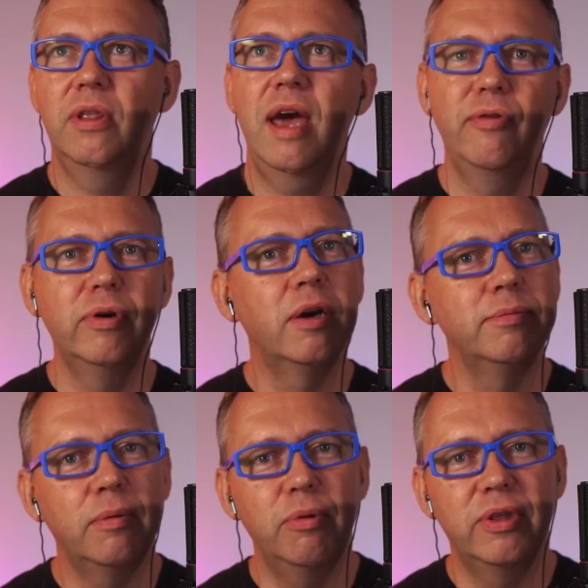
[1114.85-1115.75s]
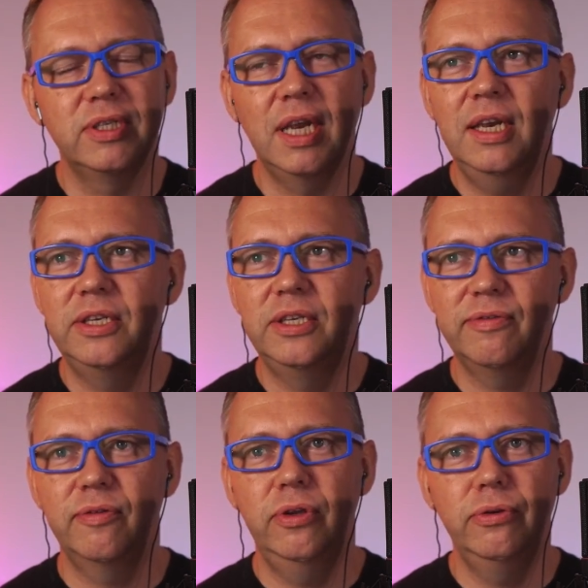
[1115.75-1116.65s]
everyone comes up with a slightly
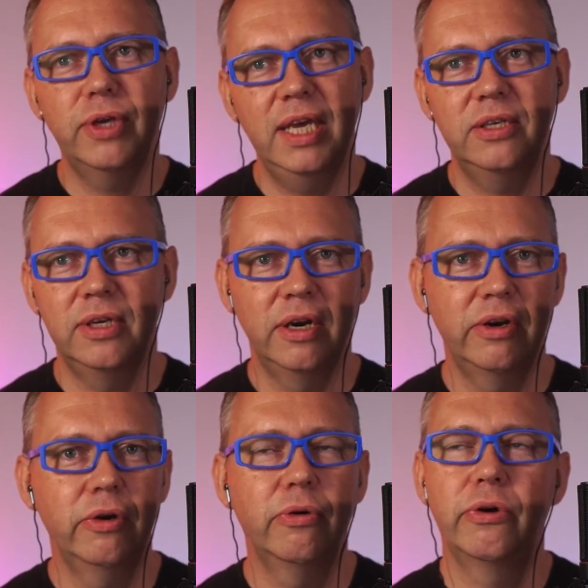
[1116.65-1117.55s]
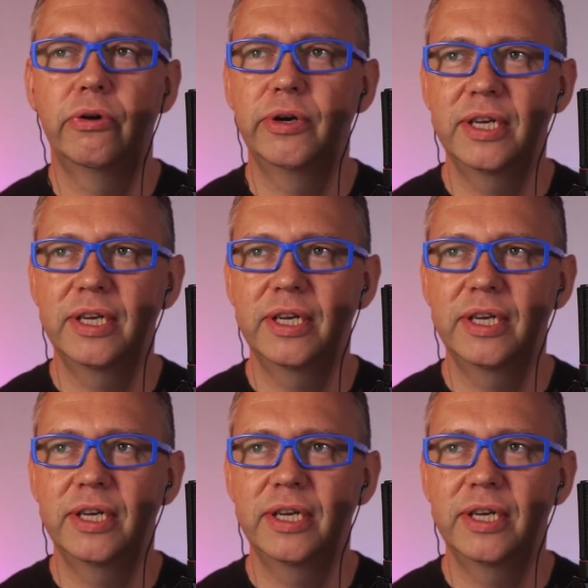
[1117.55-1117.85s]
different use case scenario or an